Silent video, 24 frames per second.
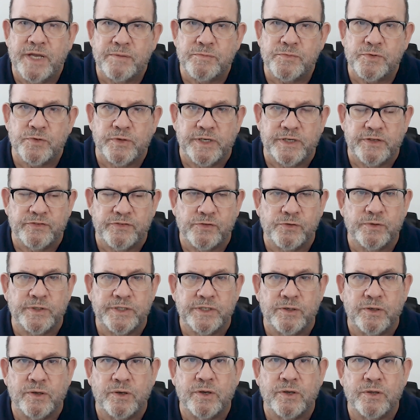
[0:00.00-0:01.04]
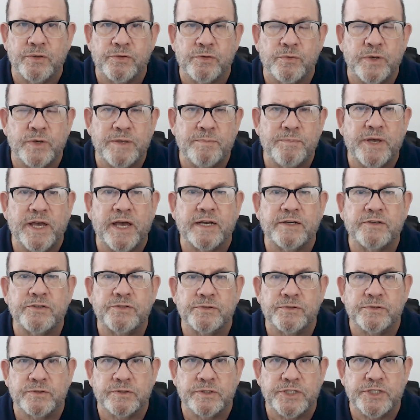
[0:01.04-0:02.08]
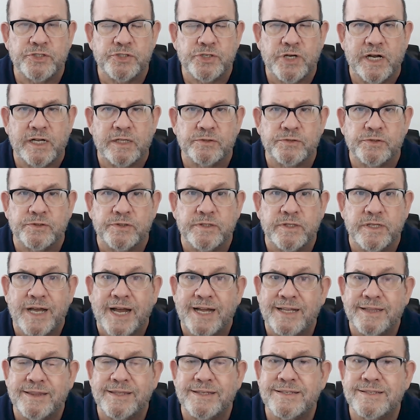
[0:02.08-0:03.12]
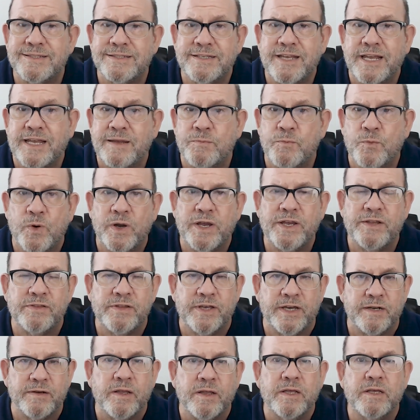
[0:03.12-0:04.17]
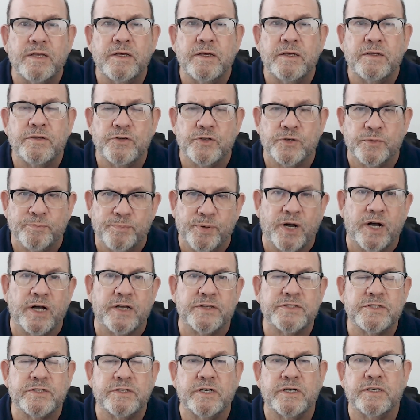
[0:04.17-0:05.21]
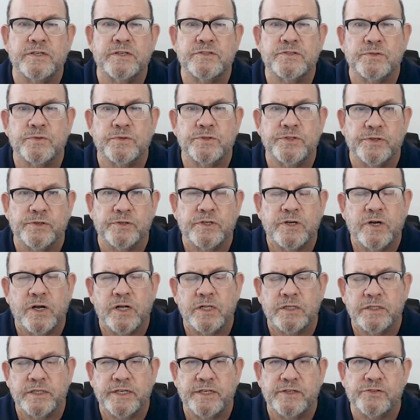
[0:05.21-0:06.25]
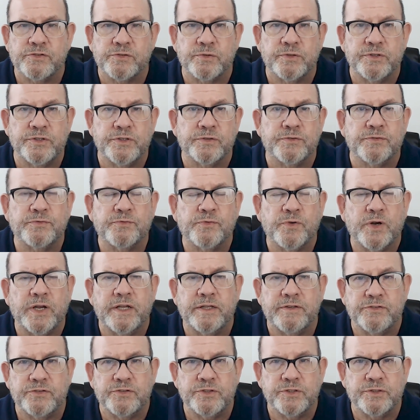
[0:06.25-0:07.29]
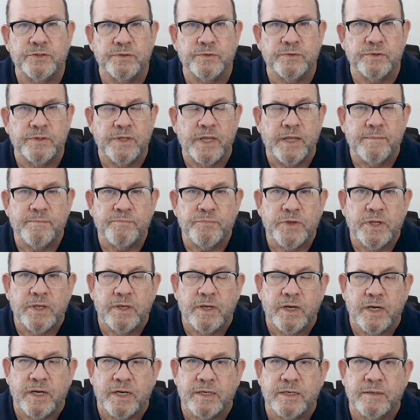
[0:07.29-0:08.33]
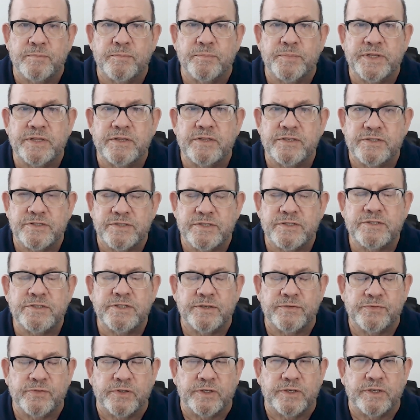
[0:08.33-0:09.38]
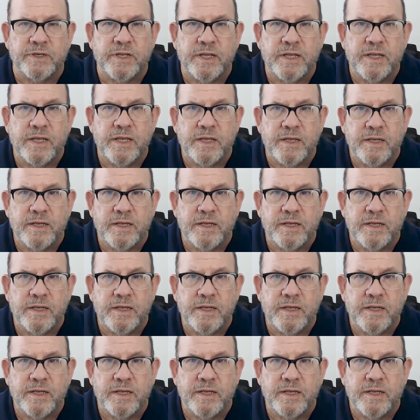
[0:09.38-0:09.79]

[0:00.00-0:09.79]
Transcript: memories going all the way back to early childhood. Not the same way that your boss does, or your colleagues, or your friends do, um, but this is different.